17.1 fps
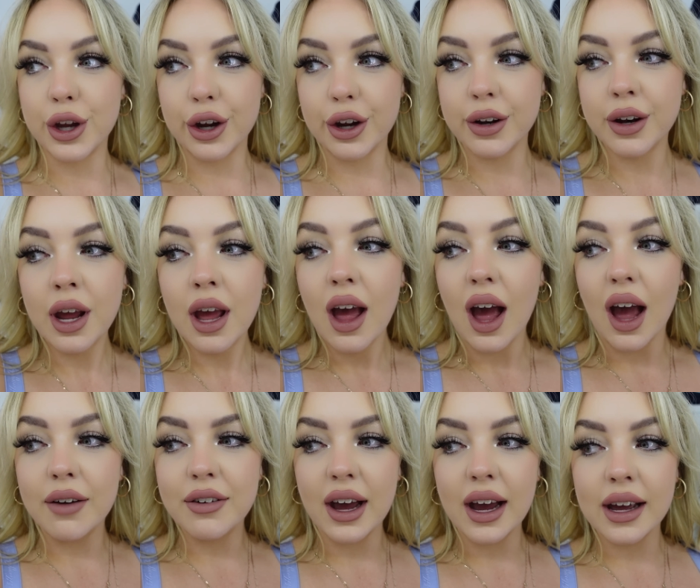cute.
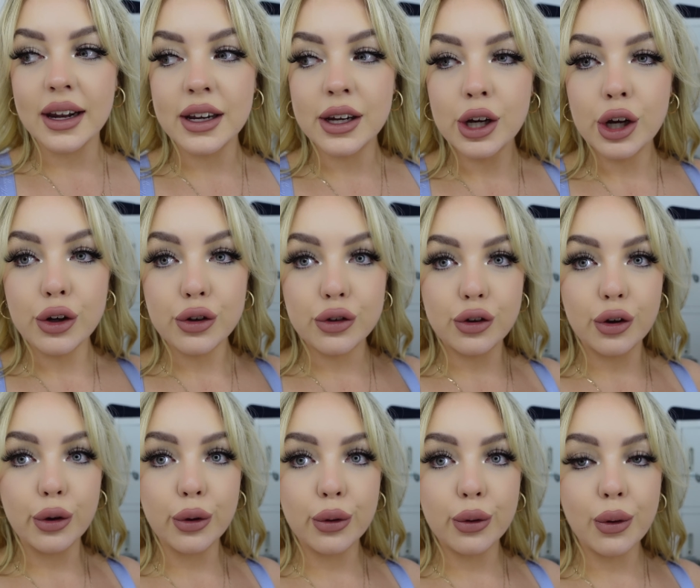I've had
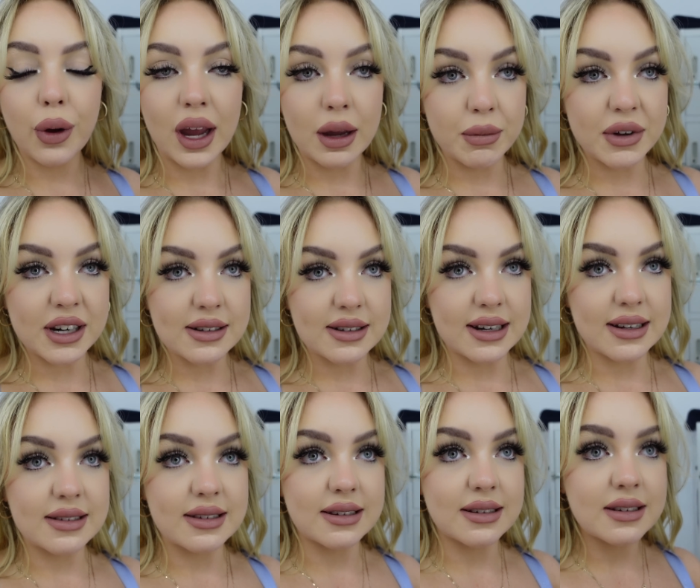two eight minute
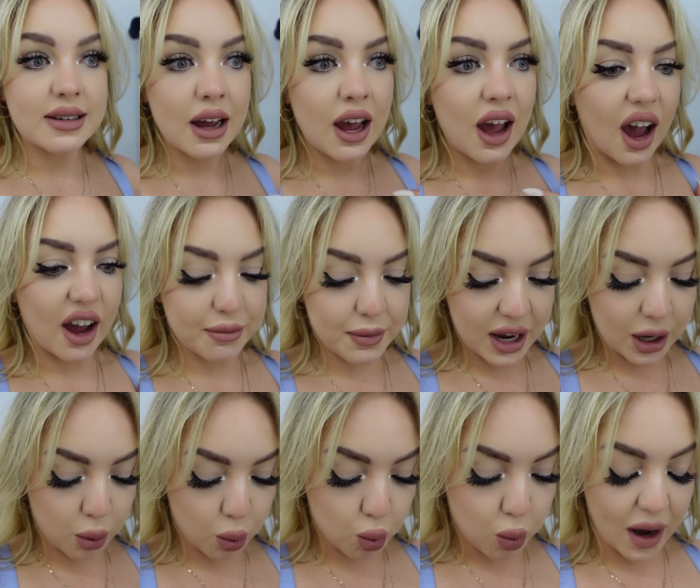dances. I've
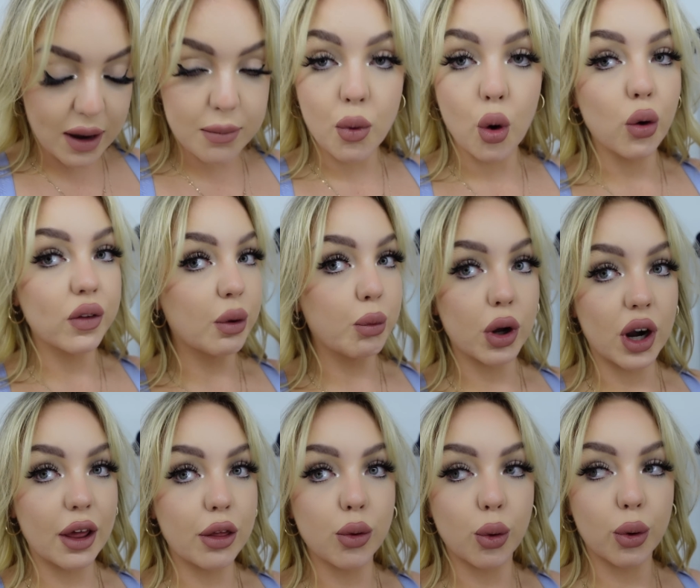made way more than what
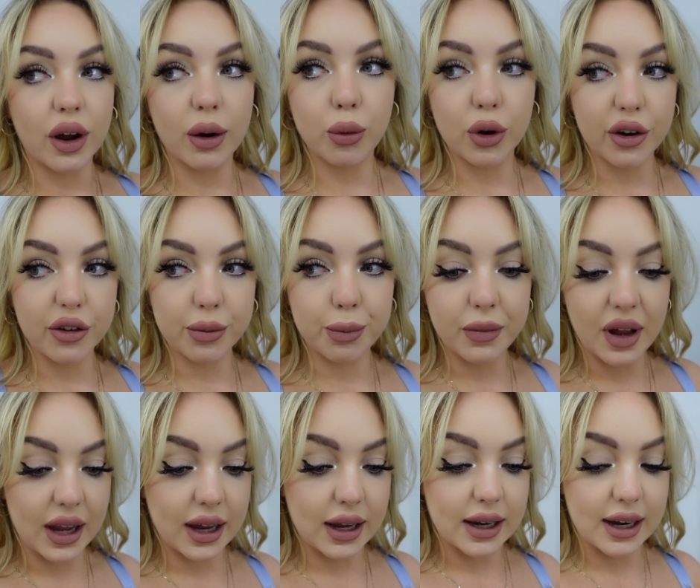I thought I would have
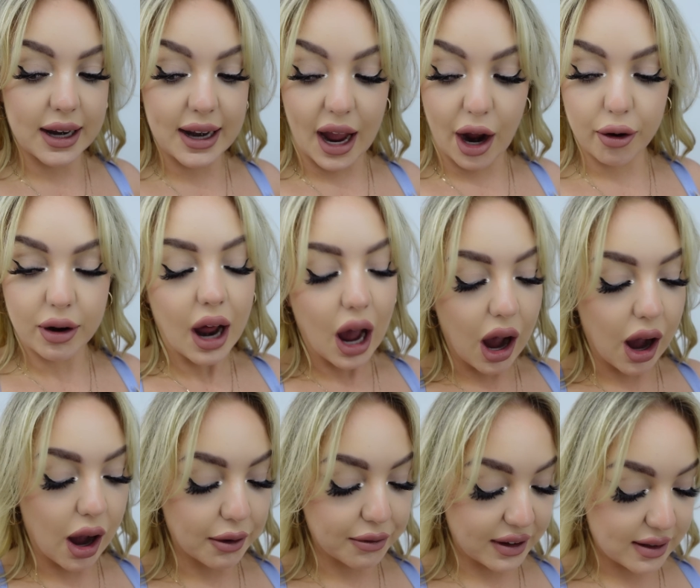in an hour and a
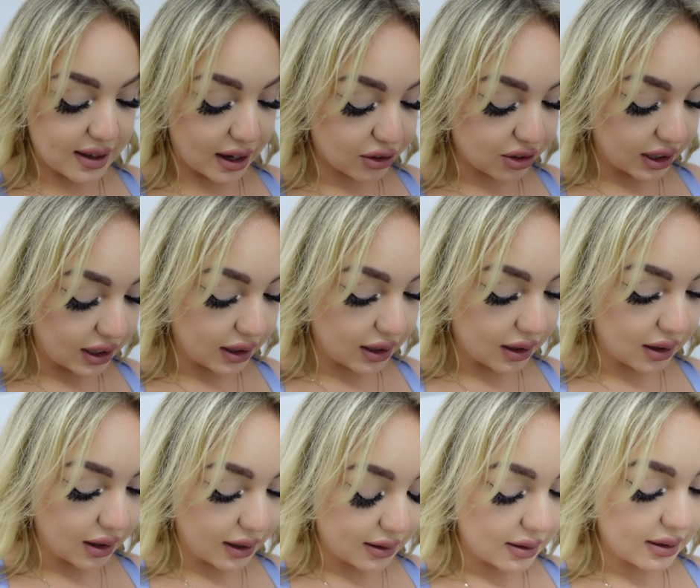half. It's actually
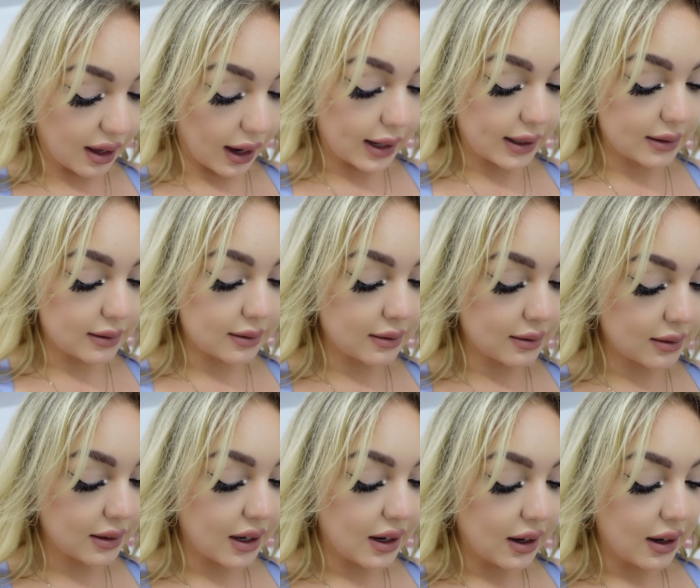insane
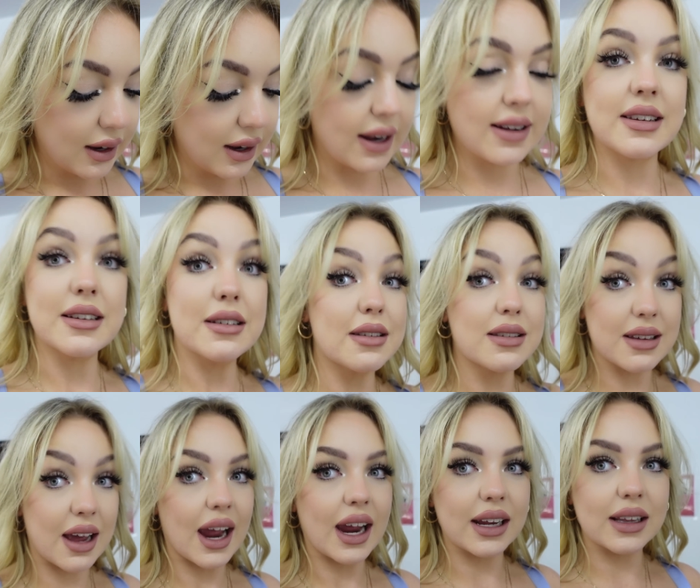it's
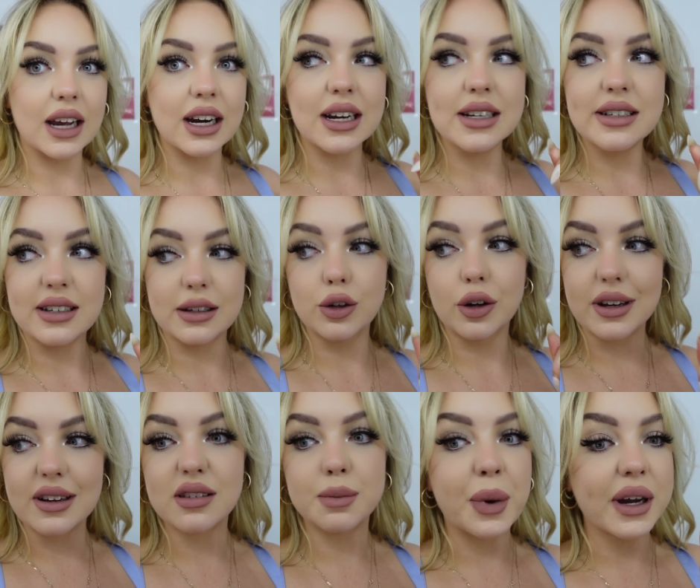insane. Like I did not
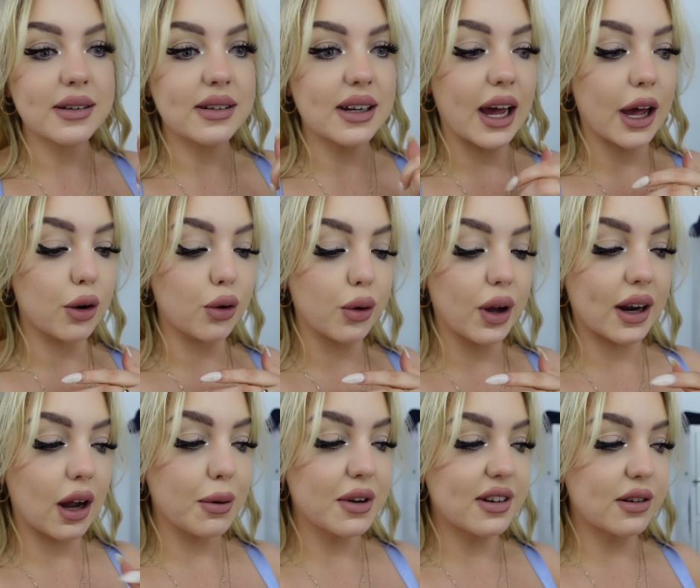expect it at all. I
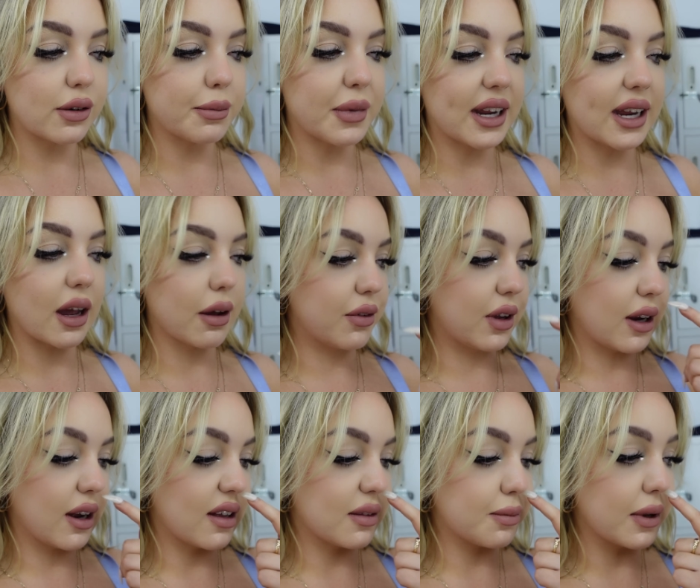can't wait to do a money count for you
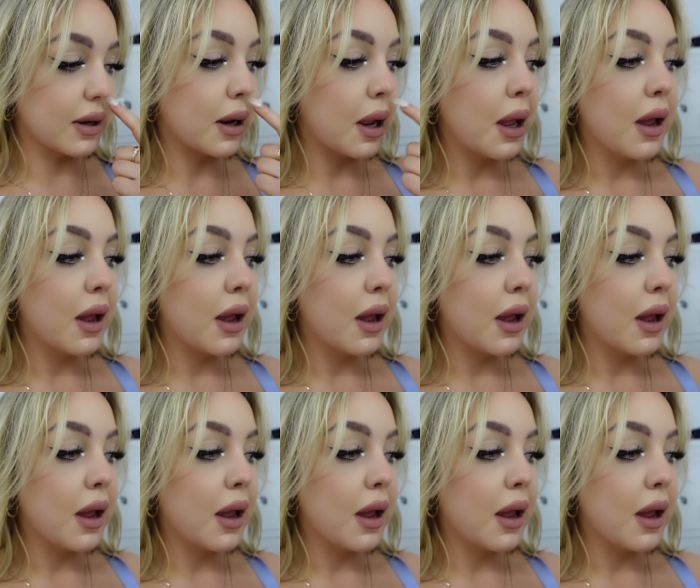guys. But